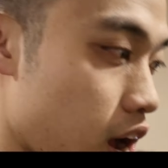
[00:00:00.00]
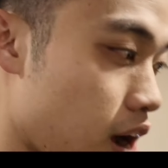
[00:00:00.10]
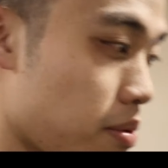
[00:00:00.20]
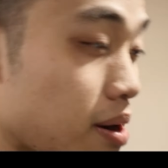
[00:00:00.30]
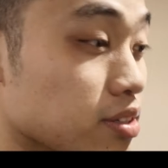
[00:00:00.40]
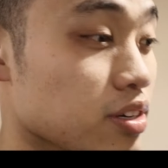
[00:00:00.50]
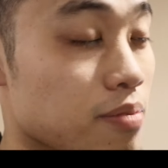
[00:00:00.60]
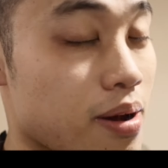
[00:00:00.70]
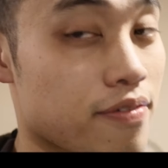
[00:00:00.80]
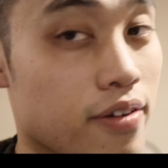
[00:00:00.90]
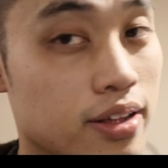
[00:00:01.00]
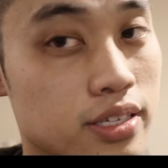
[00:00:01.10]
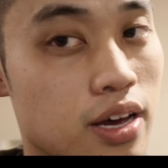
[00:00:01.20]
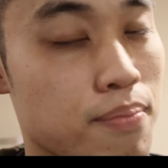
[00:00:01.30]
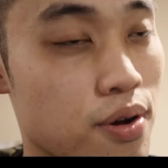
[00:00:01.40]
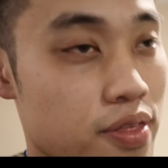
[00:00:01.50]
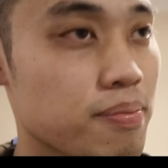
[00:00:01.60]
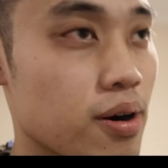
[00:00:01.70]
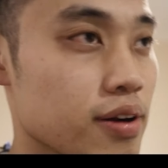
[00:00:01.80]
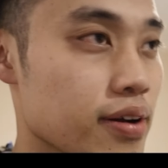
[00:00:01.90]
I'm about to go to my friend's uh, birthday
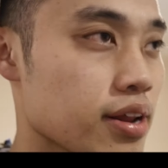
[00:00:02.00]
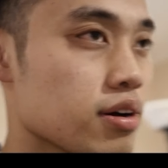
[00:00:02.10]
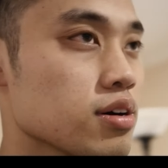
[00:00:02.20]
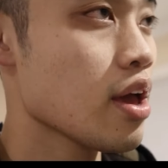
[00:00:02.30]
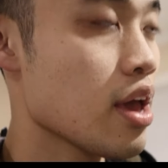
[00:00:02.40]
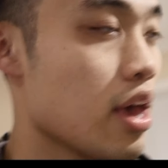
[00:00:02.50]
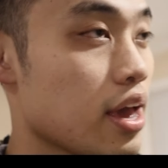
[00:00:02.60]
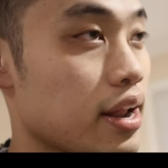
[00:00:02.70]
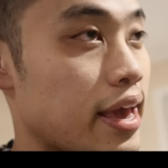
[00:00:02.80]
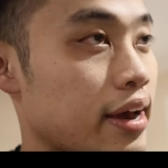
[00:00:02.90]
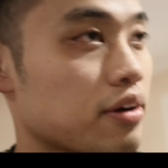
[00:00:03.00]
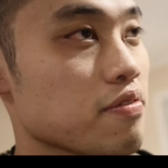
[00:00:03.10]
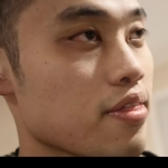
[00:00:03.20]
party right now and hang out over